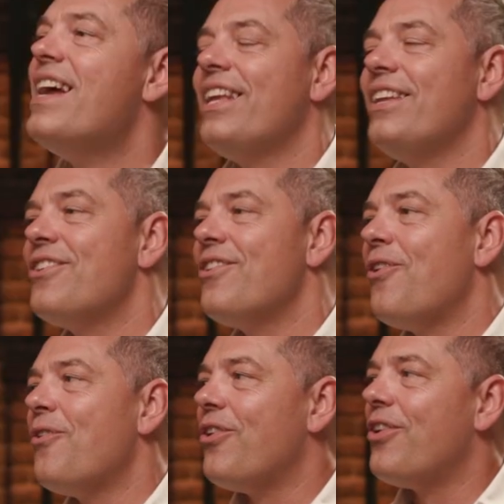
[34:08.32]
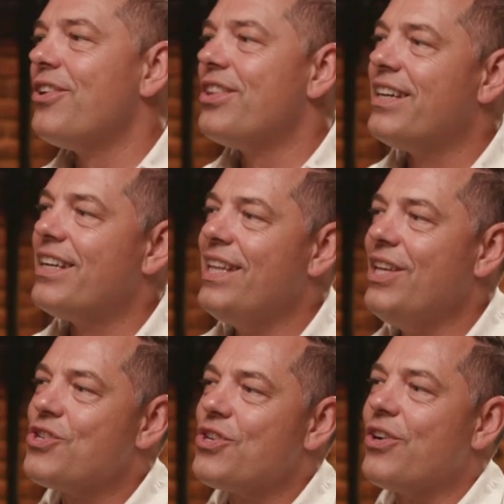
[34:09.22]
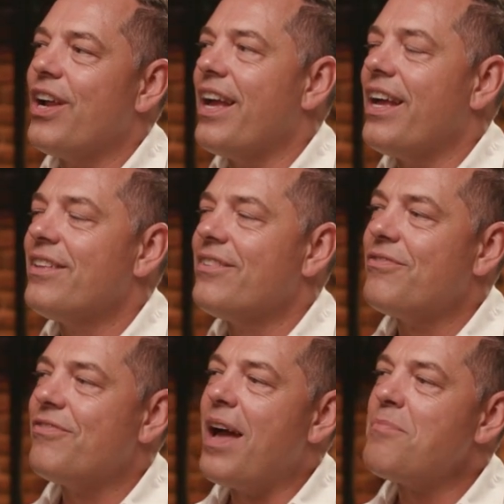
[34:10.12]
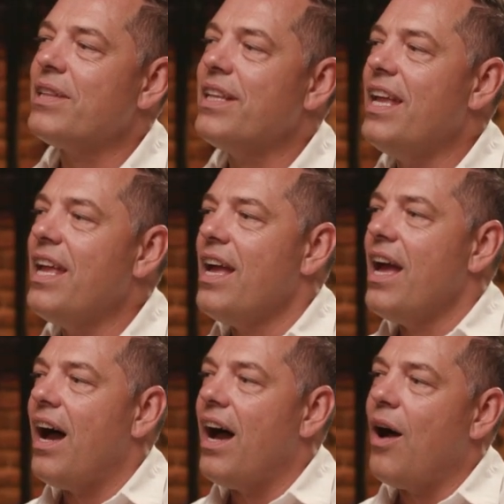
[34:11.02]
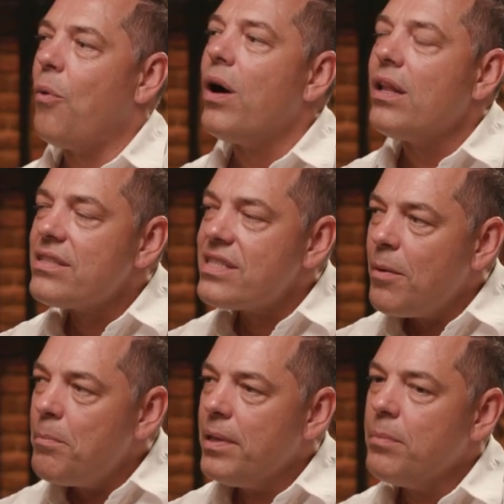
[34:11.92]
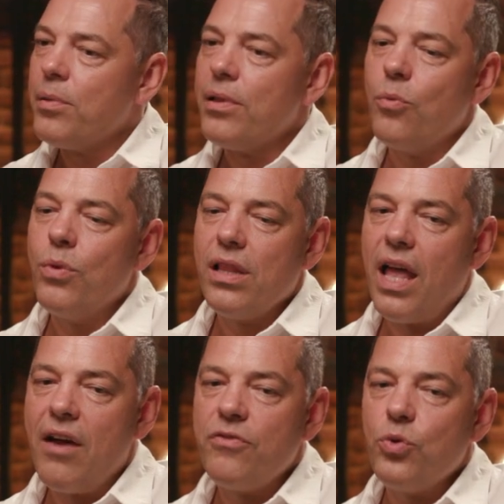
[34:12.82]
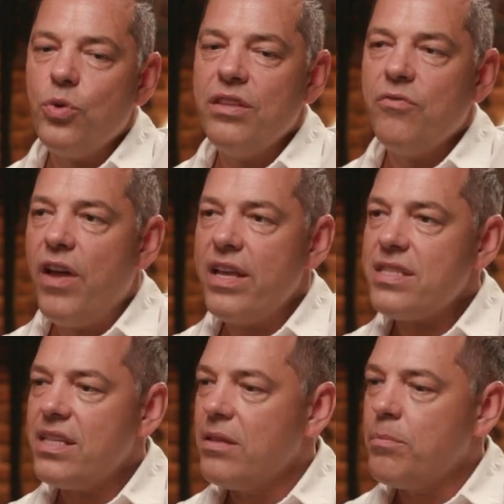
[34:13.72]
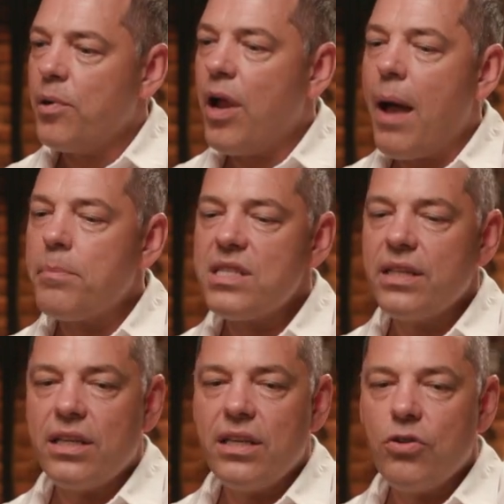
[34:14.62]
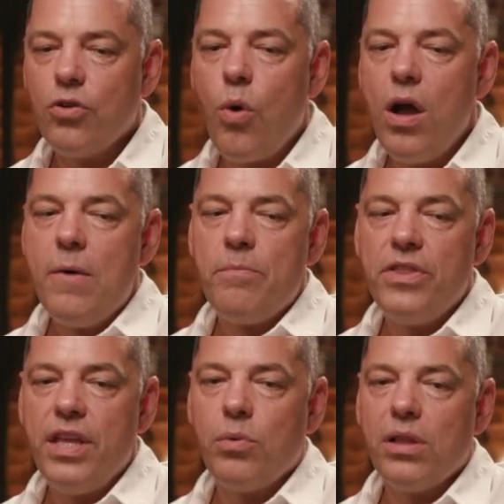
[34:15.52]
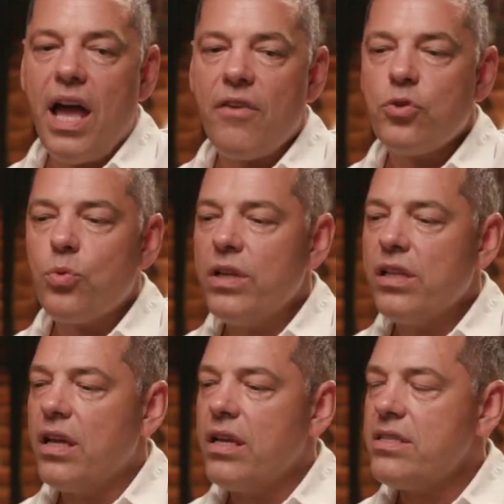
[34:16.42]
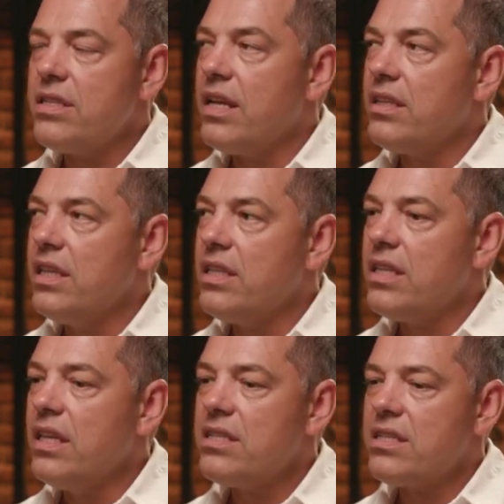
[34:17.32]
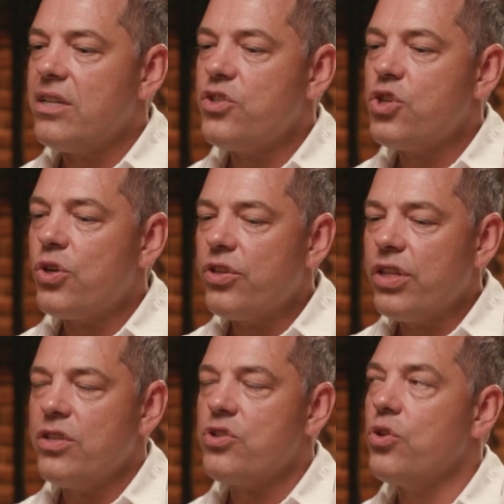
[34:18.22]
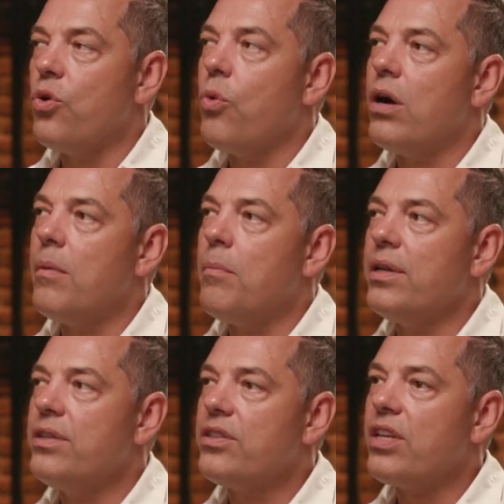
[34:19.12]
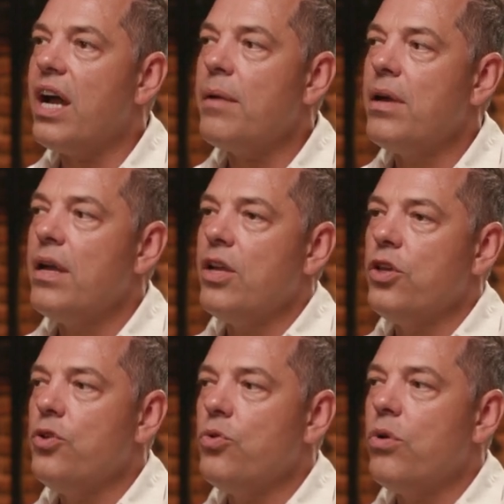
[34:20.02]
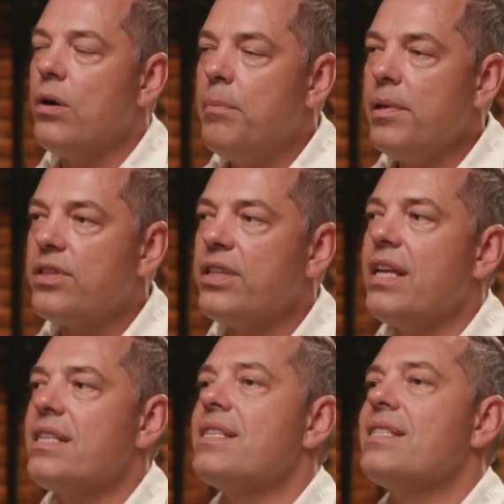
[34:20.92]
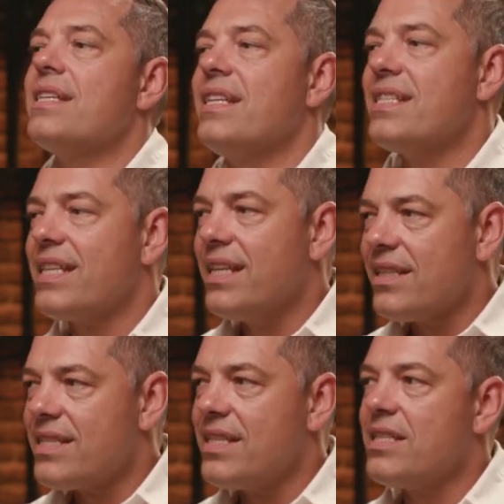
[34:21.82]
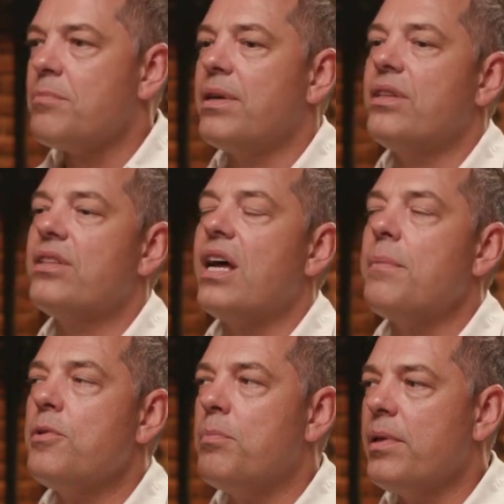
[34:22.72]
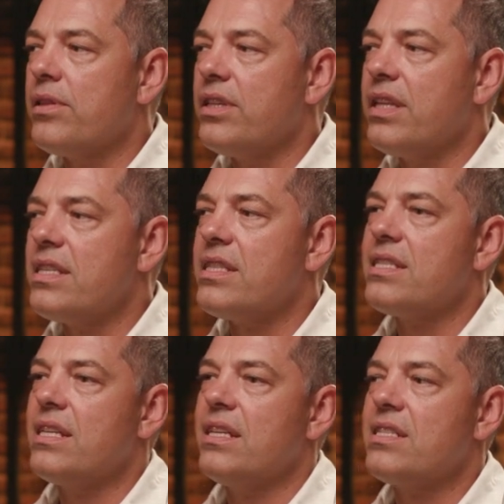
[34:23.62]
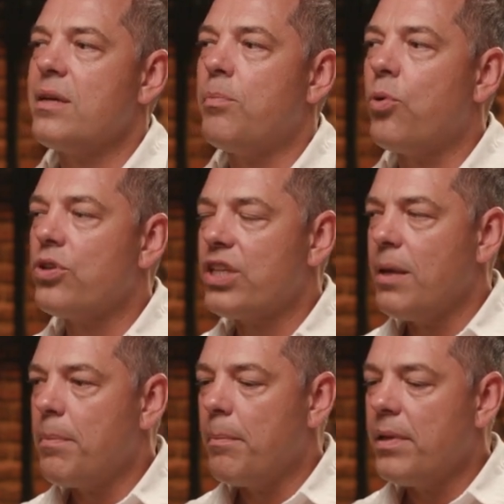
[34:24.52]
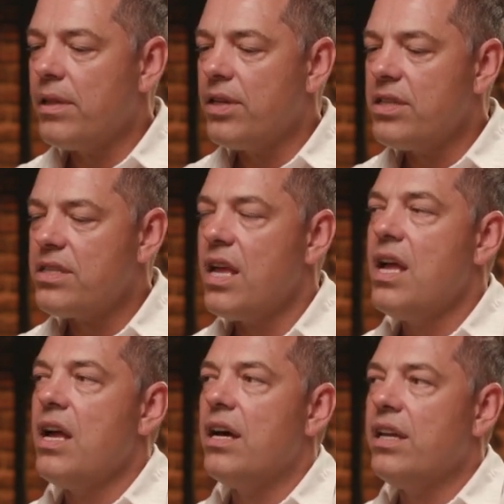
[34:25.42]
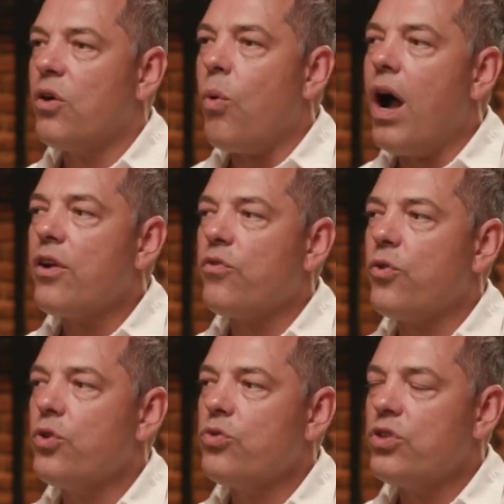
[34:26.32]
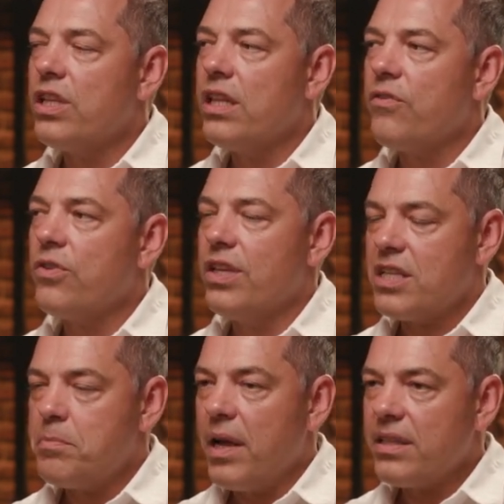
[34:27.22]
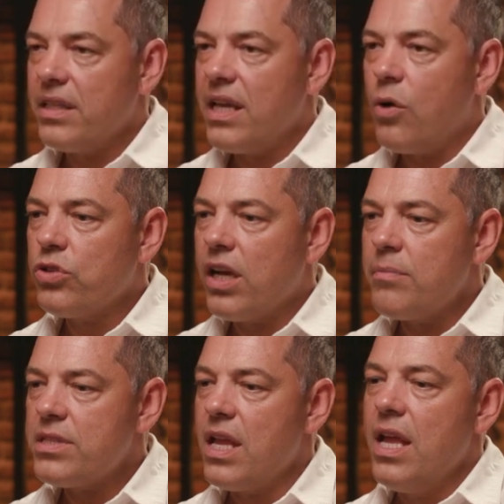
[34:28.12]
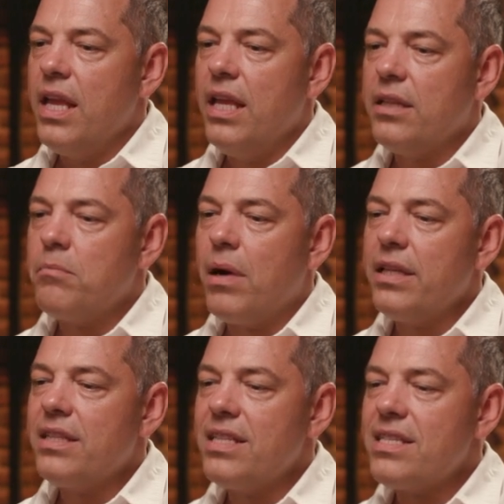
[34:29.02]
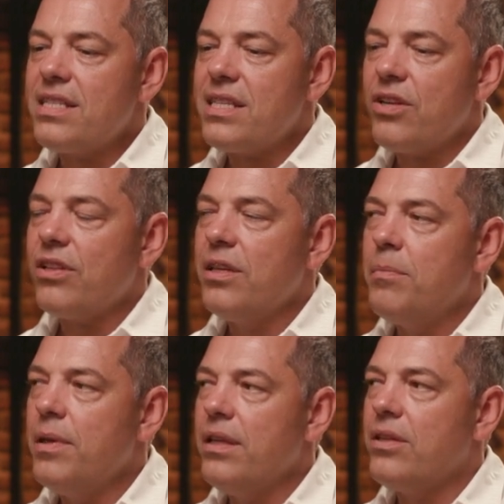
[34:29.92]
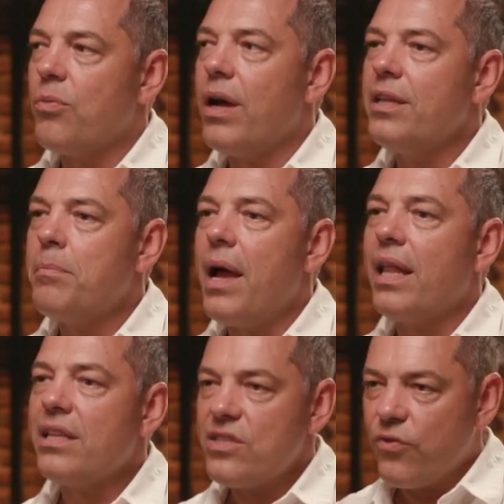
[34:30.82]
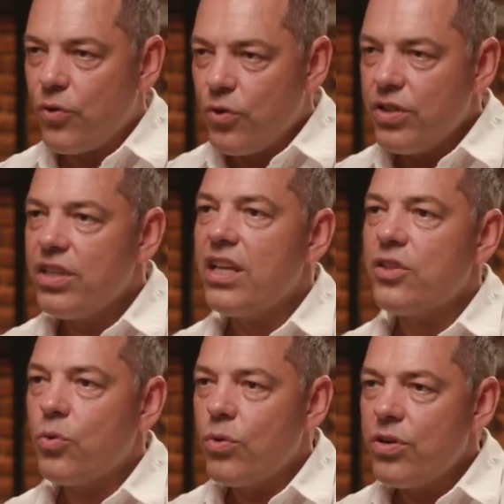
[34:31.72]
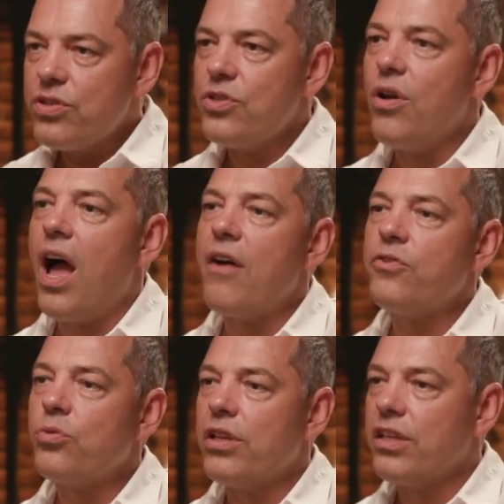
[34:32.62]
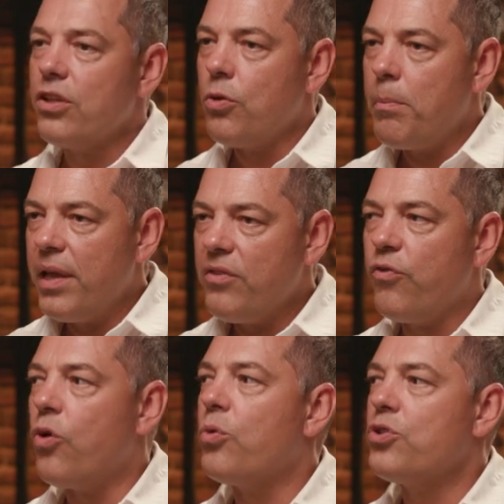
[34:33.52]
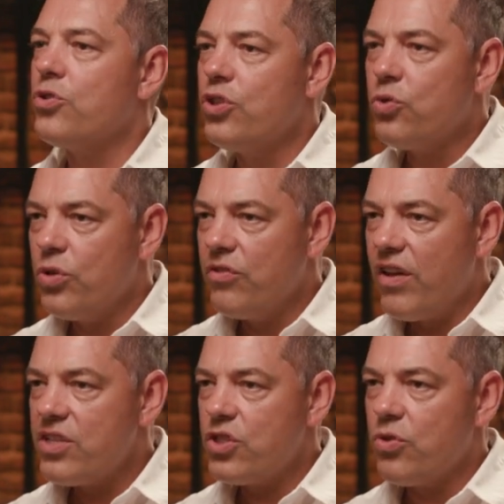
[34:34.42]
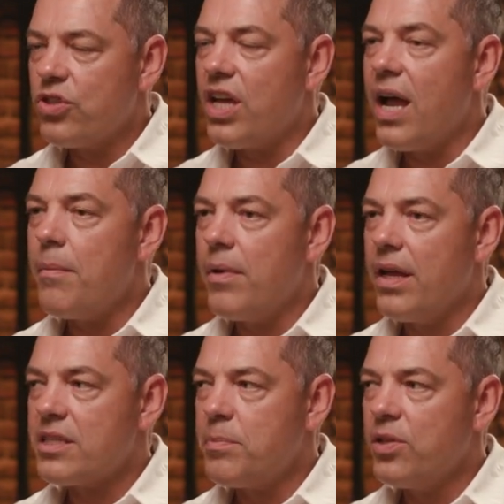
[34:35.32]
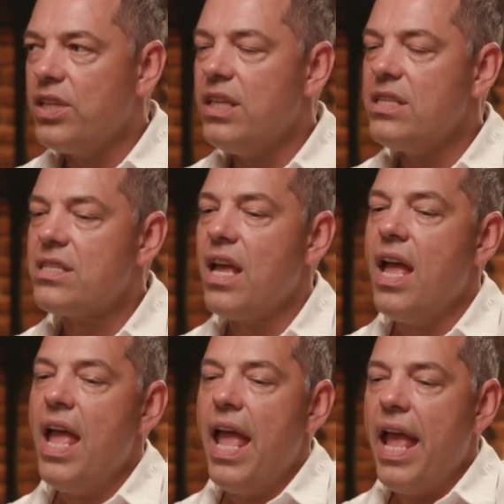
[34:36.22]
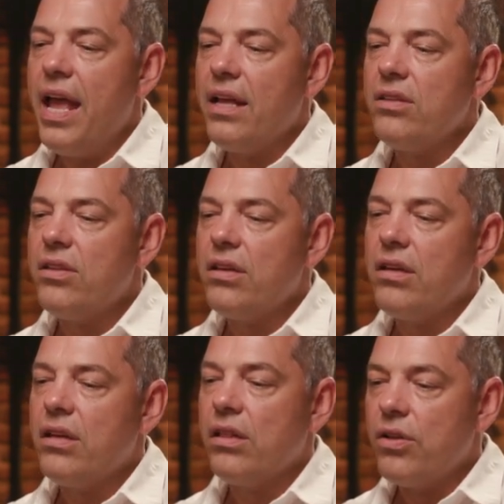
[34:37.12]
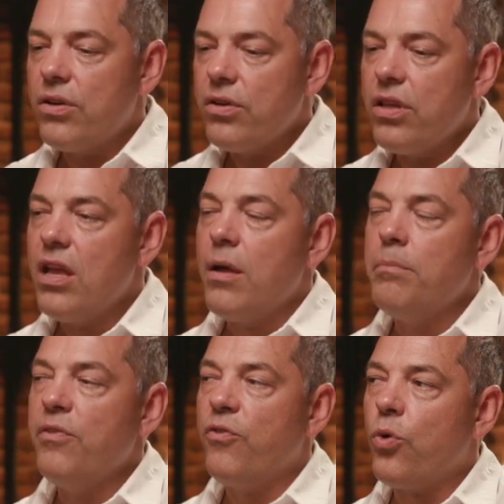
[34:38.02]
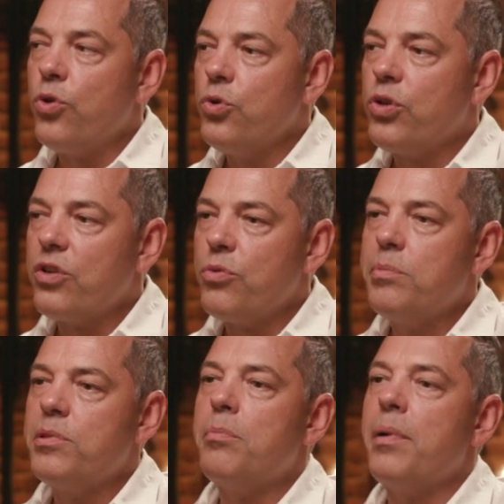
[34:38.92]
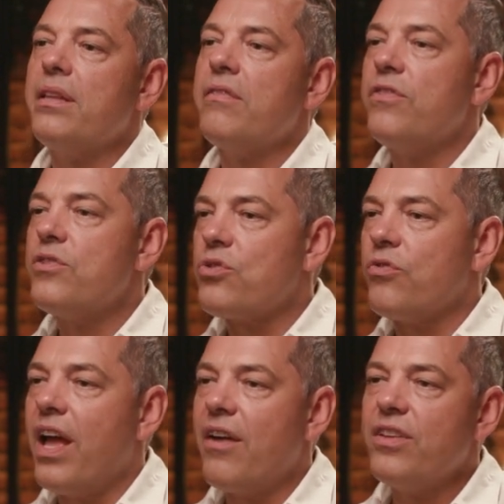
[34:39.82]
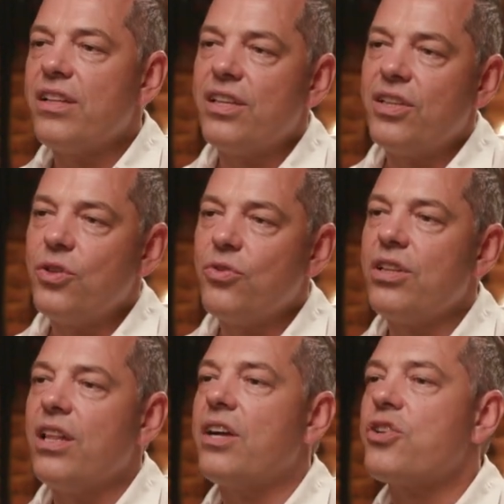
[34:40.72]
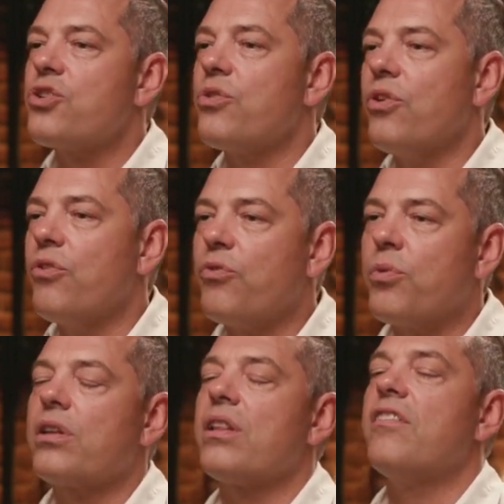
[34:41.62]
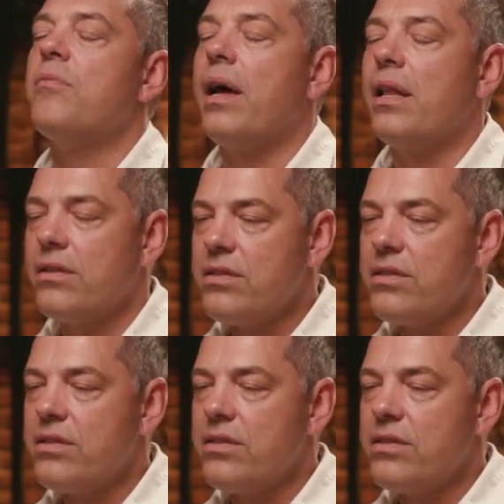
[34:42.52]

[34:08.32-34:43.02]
you know, on leisure and family, while some people will have to invest, and perhaps, like, you know, they will have to realize that it is a journey. So by the time you build the necessary skill sets, by the time you build the necessary support capabilities required for you to deliver the expected outcomes, it might necessarily be the right balance for you. In other words, you have to pay it forward. You need to invest your time, expertise, and learn before you can reap the benefits of having the luxury of work-life balance.